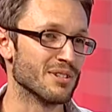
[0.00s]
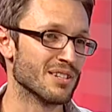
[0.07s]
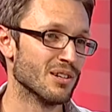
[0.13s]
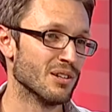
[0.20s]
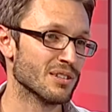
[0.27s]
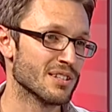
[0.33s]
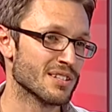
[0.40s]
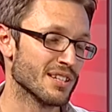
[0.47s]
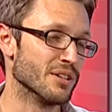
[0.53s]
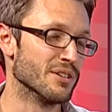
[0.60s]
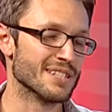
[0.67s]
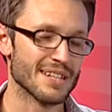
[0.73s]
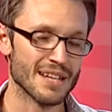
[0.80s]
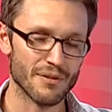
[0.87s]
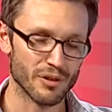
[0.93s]
a result, so
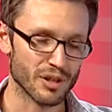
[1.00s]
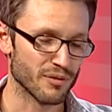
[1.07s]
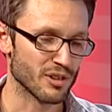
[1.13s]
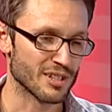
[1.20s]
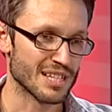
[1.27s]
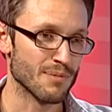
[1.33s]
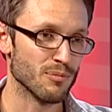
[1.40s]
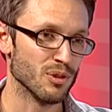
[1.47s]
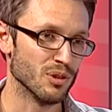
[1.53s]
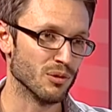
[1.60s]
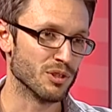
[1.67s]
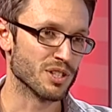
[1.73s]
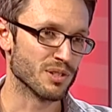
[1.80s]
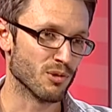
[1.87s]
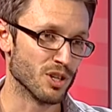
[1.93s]
in South Africa, for example,
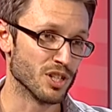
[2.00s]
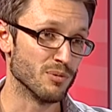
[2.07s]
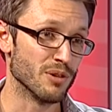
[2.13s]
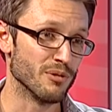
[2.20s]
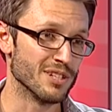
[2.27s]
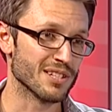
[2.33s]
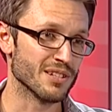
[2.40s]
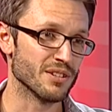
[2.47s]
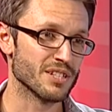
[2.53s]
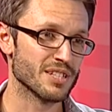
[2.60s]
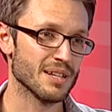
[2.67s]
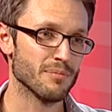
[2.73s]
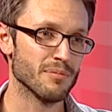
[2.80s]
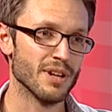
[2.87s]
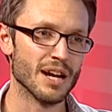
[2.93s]
which is where I do my research,
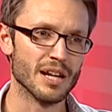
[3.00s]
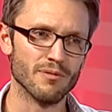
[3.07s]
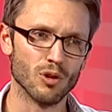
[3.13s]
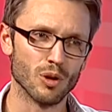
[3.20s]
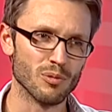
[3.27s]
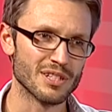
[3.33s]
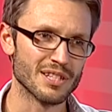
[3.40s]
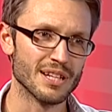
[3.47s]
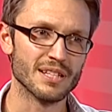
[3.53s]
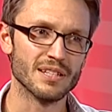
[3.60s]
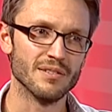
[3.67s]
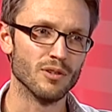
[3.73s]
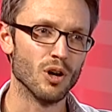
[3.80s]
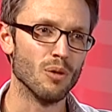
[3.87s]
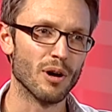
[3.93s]
some 94%
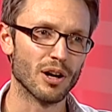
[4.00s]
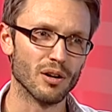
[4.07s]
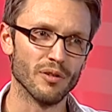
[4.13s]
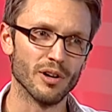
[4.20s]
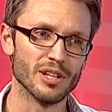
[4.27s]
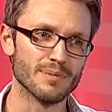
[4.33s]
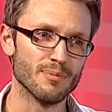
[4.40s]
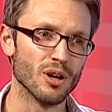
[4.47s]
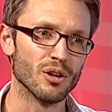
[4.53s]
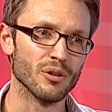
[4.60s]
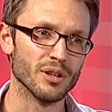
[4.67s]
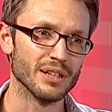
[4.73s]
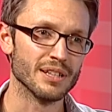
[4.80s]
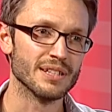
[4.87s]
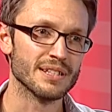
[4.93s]
of all microfinance
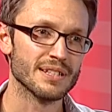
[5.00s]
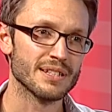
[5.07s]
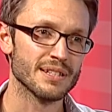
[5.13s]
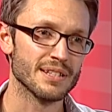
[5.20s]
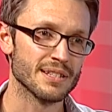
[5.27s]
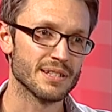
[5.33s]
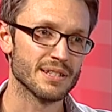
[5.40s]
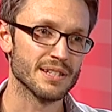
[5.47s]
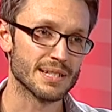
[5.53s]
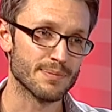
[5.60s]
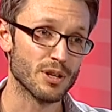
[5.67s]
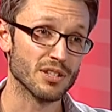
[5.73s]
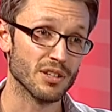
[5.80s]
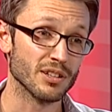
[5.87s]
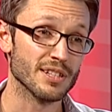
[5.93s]
borrowing is
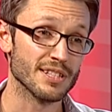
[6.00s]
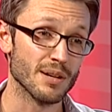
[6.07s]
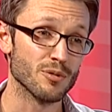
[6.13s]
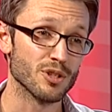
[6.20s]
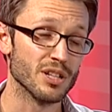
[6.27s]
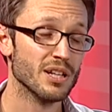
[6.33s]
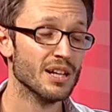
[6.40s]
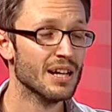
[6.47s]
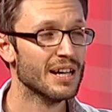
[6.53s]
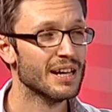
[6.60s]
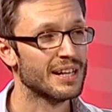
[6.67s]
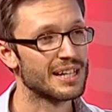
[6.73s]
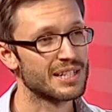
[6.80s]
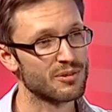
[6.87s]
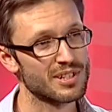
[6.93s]
spent on consumption.
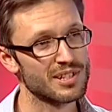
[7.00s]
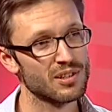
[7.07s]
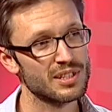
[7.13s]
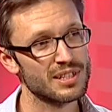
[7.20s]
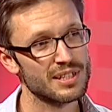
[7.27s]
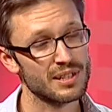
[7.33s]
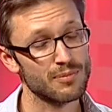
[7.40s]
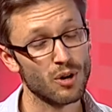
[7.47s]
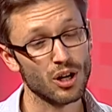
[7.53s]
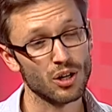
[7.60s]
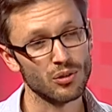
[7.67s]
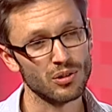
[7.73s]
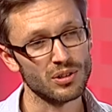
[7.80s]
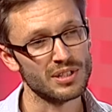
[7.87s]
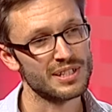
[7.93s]
And as a result, the
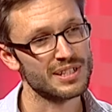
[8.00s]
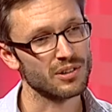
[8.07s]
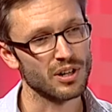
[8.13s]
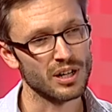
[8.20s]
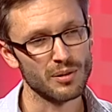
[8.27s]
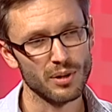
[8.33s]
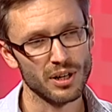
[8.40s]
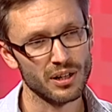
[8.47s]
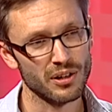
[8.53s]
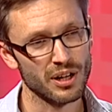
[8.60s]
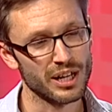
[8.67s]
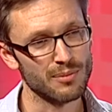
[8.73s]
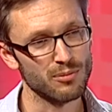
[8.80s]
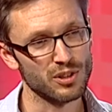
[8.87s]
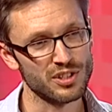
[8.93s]
borrowers are
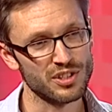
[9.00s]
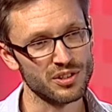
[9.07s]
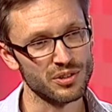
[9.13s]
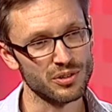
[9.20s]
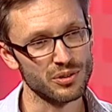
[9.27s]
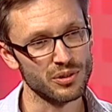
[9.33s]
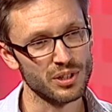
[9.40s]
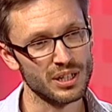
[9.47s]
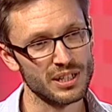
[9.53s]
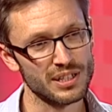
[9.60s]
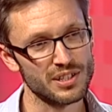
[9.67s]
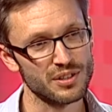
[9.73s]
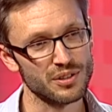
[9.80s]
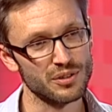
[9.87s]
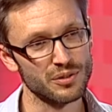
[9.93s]
unable
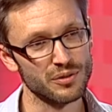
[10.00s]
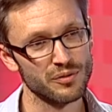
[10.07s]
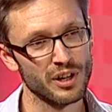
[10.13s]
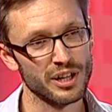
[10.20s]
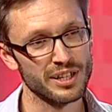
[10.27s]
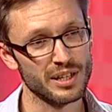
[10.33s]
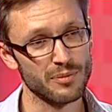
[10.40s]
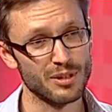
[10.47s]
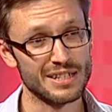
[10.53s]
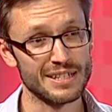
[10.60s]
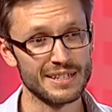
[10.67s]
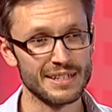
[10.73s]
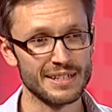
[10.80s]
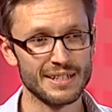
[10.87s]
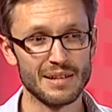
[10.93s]
to fund the
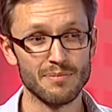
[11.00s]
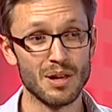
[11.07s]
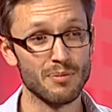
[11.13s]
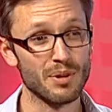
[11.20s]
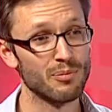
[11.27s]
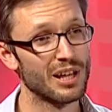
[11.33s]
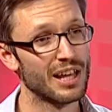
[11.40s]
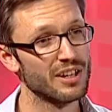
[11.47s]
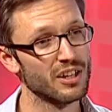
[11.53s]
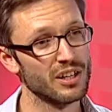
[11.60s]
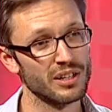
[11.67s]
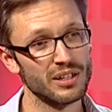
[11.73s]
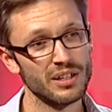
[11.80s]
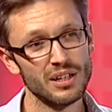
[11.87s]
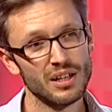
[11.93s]
businesses they may be planned
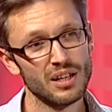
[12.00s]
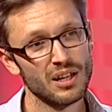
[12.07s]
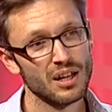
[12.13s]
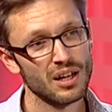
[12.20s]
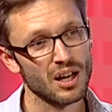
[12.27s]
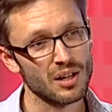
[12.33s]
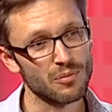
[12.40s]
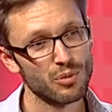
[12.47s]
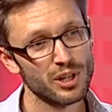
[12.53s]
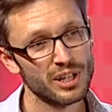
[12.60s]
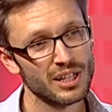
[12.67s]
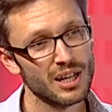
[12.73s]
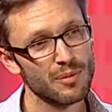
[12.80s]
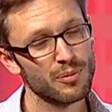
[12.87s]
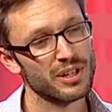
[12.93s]
on
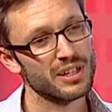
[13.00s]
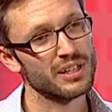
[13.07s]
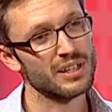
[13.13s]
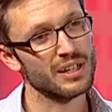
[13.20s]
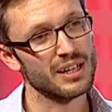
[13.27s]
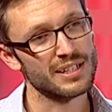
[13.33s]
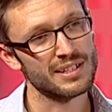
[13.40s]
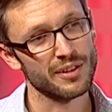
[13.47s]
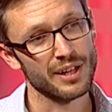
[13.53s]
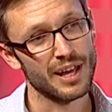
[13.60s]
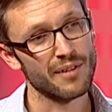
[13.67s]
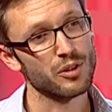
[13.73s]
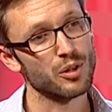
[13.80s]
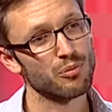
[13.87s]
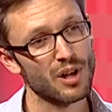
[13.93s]
putting up, and so they
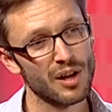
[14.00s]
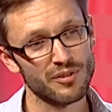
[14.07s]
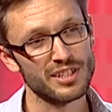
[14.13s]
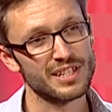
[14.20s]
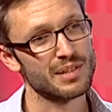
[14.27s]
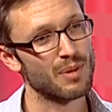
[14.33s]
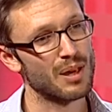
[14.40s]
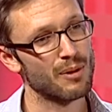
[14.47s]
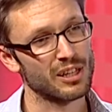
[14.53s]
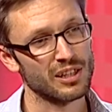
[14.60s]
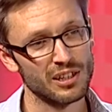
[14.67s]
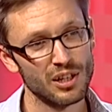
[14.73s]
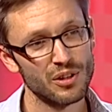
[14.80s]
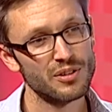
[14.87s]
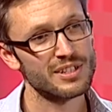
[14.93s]
have no profits to pay back
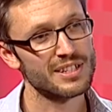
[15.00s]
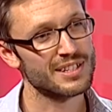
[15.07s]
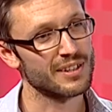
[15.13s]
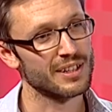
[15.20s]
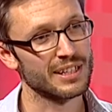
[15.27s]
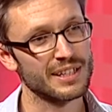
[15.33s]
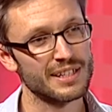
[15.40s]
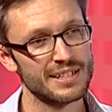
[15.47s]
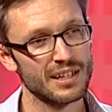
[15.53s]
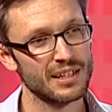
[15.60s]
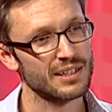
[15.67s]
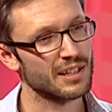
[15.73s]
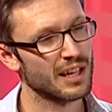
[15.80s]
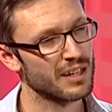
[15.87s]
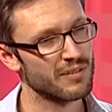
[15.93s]
the loans, and so they get
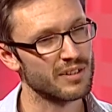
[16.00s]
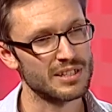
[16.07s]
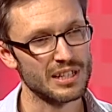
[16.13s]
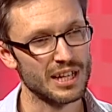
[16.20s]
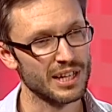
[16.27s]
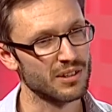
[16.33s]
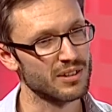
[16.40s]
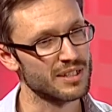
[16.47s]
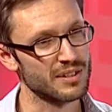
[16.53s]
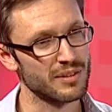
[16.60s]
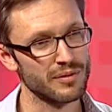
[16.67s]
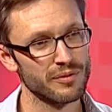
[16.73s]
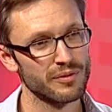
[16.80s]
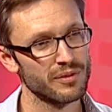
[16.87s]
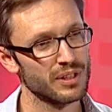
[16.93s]
stuck in kind of these layers
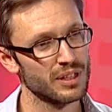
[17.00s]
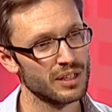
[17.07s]
of